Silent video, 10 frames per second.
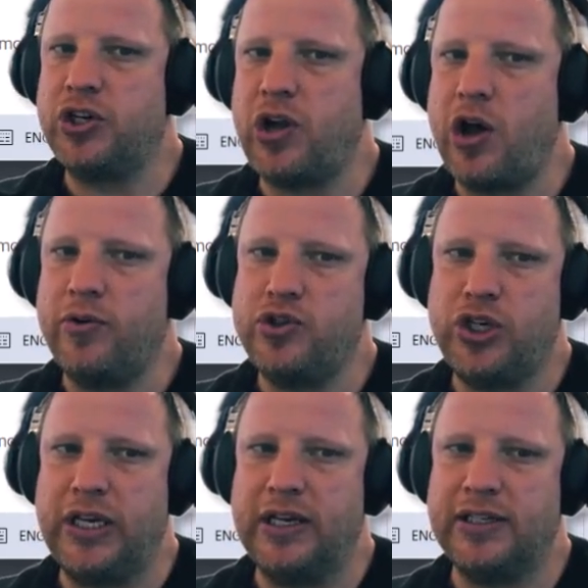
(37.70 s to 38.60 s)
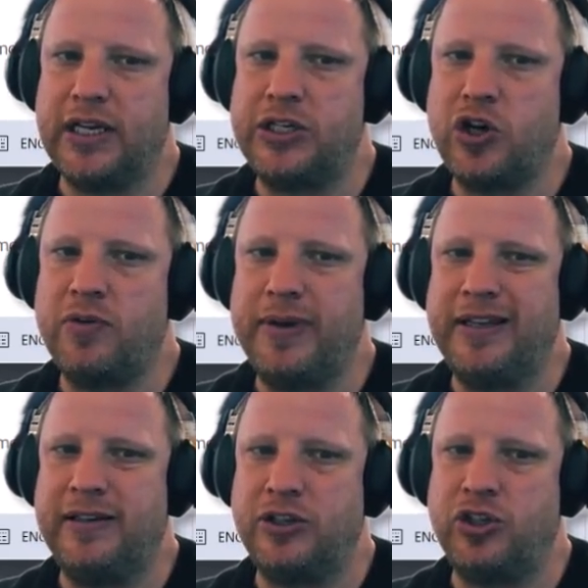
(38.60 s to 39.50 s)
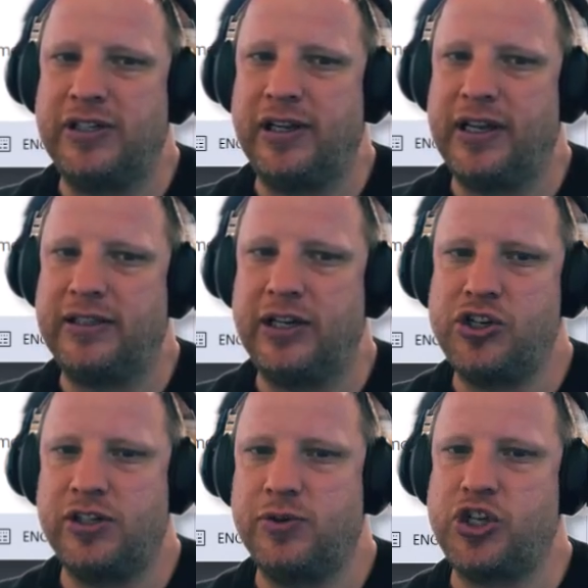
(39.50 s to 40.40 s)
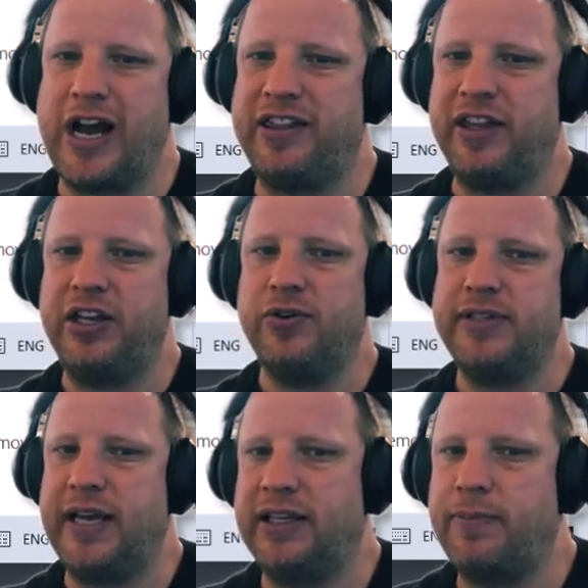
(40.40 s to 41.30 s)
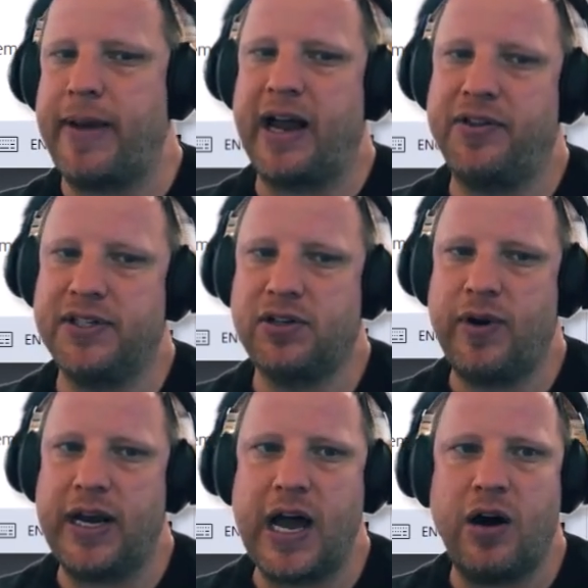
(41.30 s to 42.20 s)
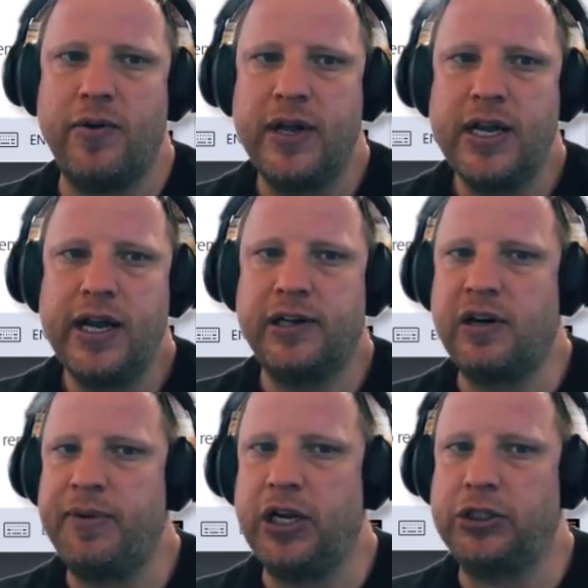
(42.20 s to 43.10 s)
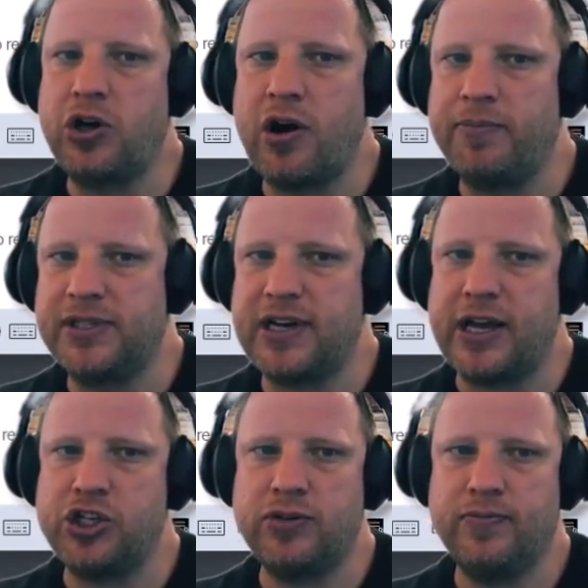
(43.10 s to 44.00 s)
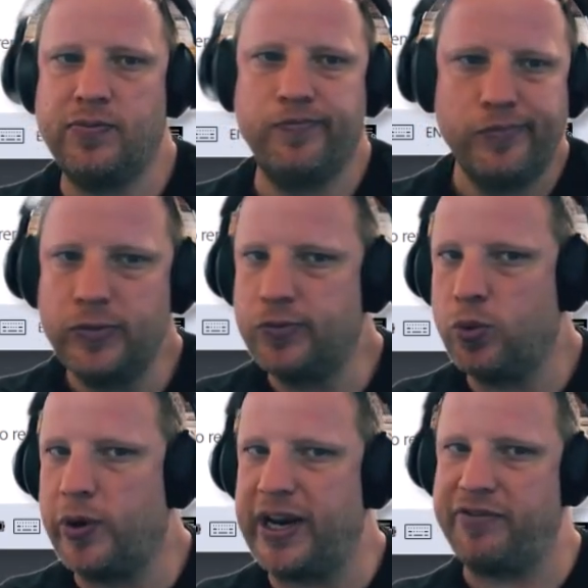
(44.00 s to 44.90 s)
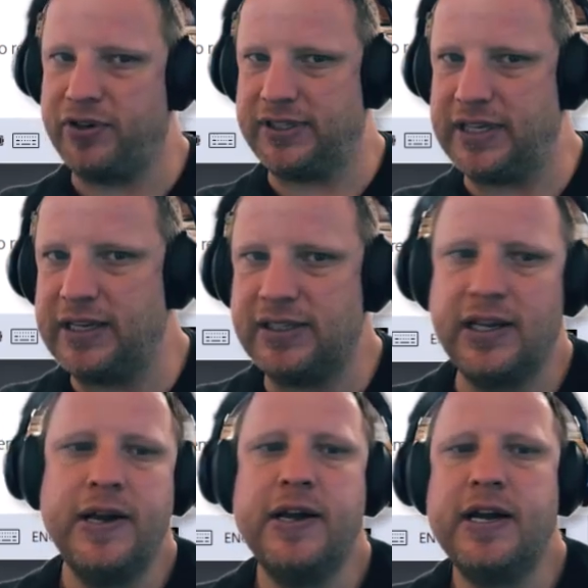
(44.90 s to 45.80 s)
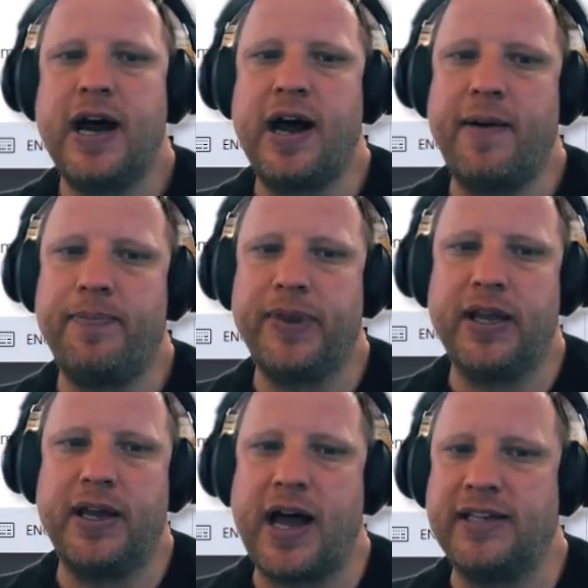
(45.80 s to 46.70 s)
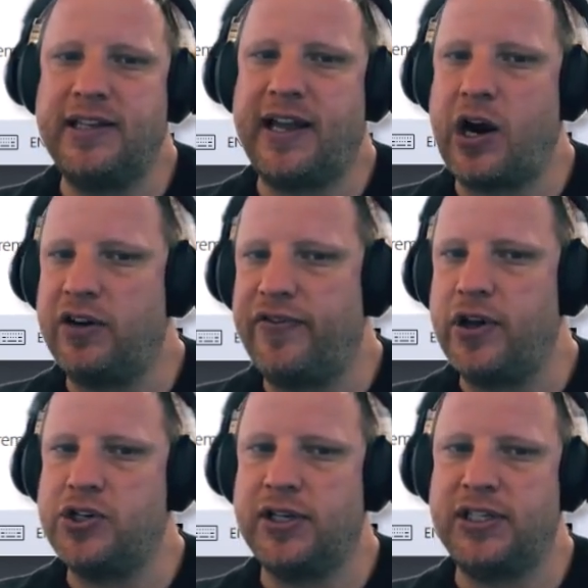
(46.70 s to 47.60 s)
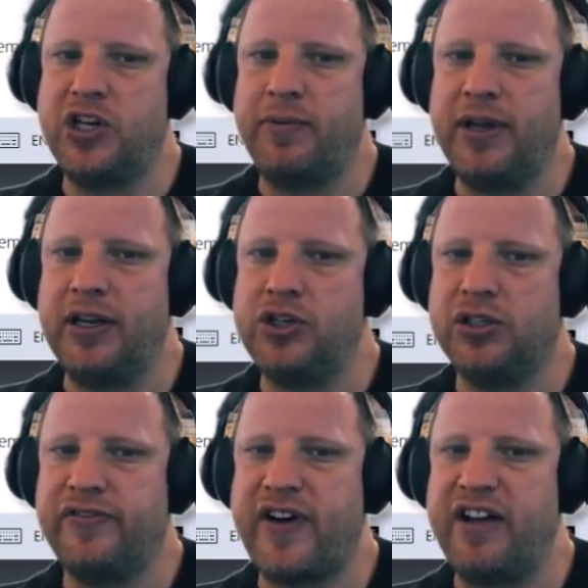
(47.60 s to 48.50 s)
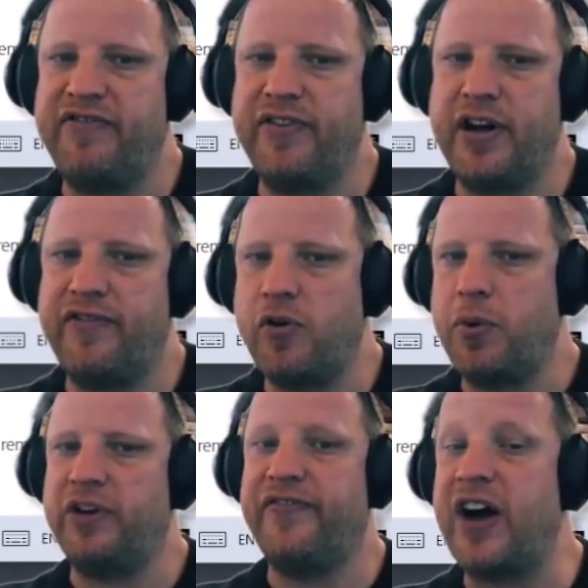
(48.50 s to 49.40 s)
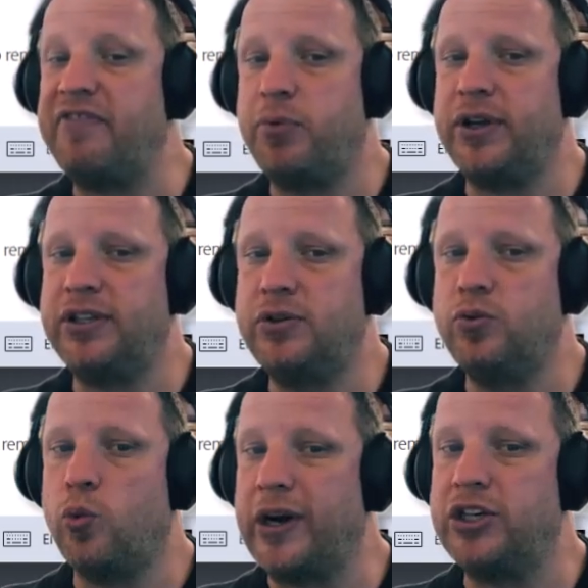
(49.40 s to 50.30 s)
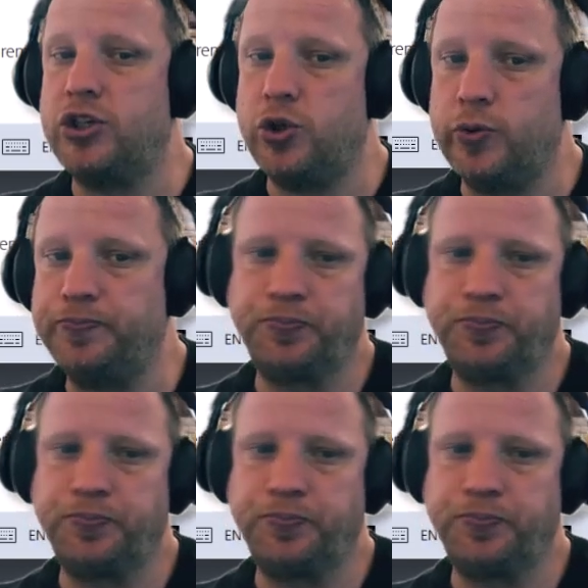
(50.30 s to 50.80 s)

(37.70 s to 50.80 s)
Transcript: OG is Adobe Digital Editions, which I think you're seeing at the back of the screen now, adobe.com/whatever it says. I see the current version is Adobe Editions 4.5.12.